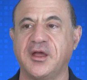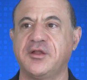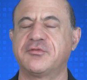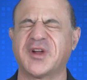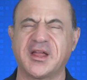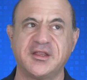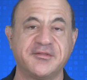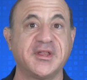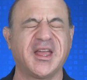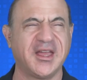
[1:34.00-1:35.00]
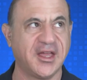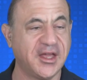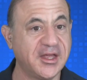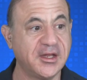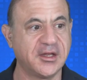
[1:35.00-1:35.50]
It's relatively
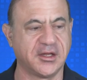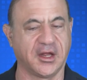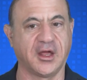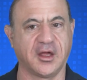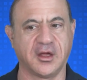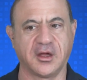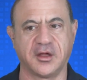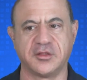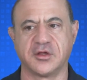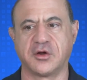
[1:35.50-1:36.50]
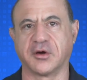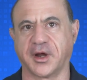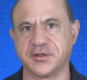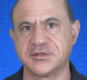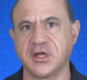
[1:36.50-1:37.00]
easy in the
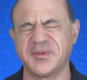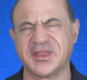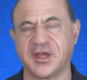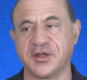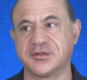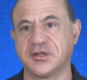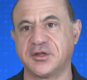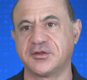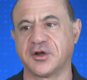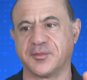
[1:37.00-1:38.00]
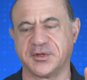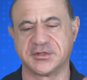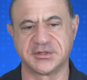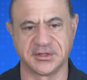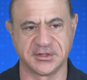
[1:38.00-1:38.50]
grand scheme of things to
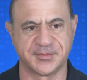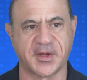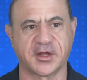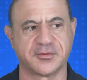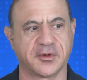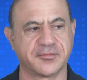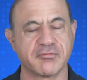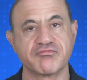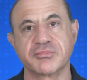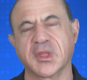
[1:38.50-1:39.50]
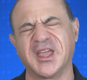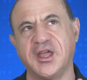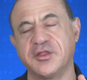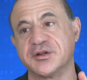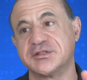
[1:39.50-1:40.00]
determine Cindy's password.
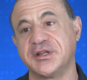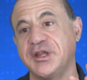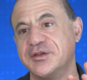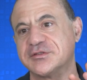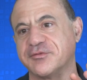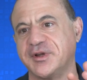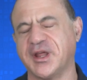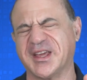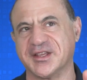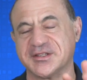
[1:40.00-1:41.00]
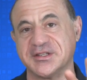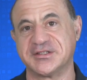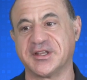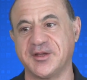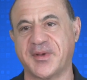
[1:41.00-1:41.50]
Either Cindy used a ridiculously
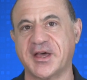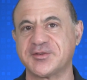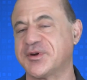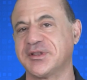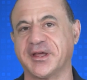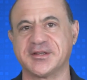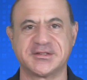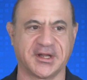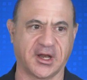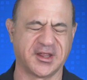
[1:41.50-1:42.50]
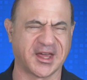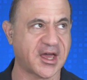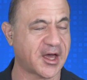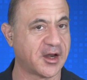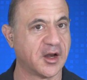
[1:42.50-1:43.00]
silly password like Cindy the
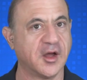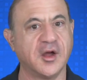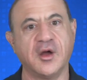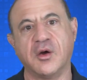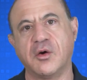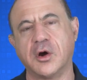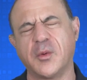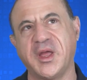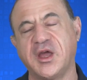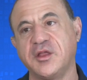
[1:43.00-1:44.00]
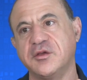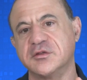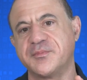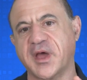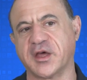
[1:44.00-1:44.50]
cat, or we can
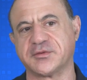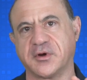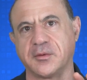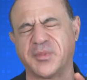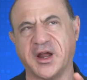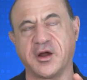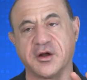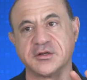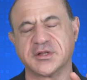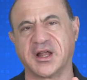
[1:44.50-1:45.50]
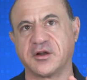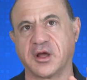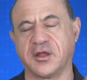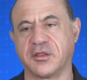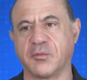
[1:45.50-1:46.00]
use password breakers
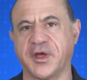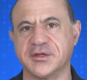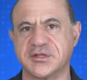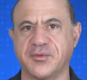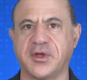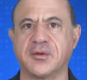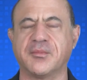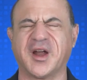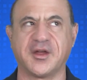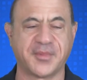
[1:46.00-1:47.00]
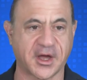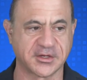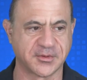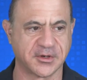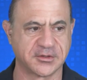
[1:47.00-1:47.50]
and, and ways that we can break
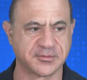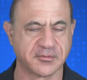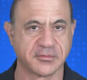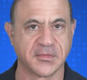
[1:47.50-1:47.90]
passwords.